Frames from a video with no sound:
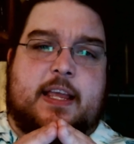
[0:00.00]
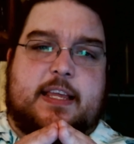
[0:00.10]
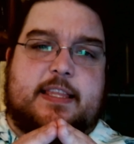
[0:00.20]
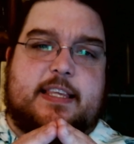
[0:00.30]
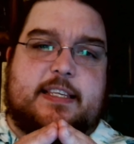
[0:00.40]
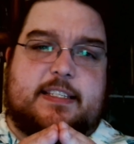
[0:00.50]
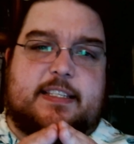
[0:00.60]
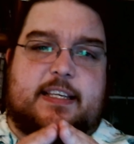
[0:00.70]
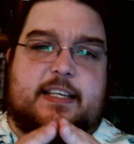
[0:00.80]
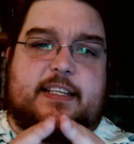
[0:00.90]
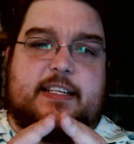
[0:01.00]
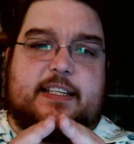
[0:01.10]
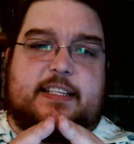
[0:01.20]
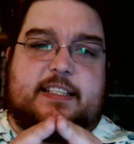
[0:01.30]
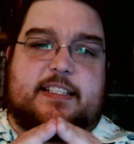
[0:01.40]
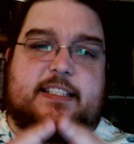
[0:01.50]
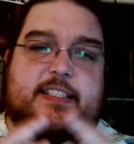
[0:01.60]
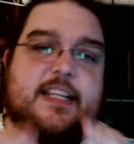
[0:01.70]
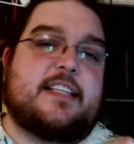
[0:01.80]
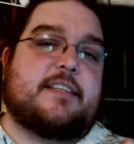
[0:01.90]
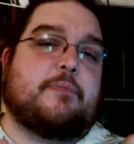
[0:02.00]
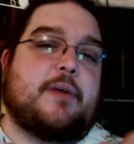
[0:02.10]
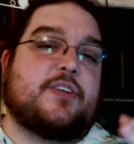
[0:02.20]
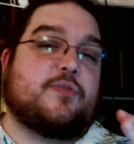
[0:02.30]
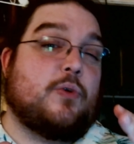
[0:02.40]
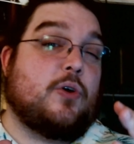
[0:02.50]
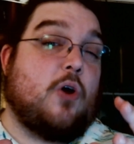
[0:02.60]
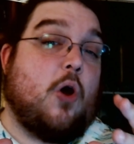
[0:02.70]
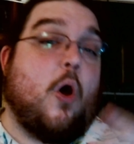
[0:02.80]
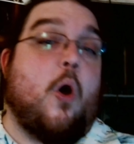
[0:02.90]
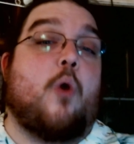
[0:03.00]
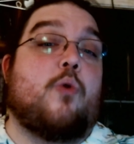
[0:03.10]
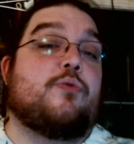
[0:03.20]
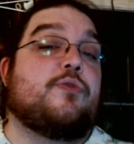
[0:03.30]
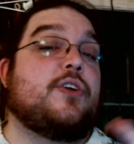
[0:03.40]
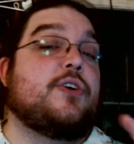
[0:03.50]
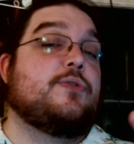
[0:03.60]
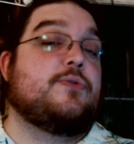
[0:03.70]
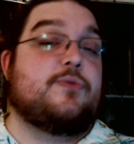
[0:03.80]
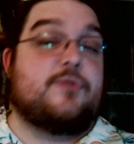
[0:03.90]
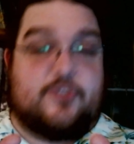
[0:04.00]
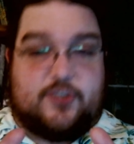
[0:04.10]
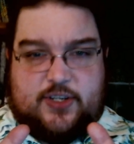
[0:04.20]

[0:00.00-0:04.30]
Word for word: this city is a place where all those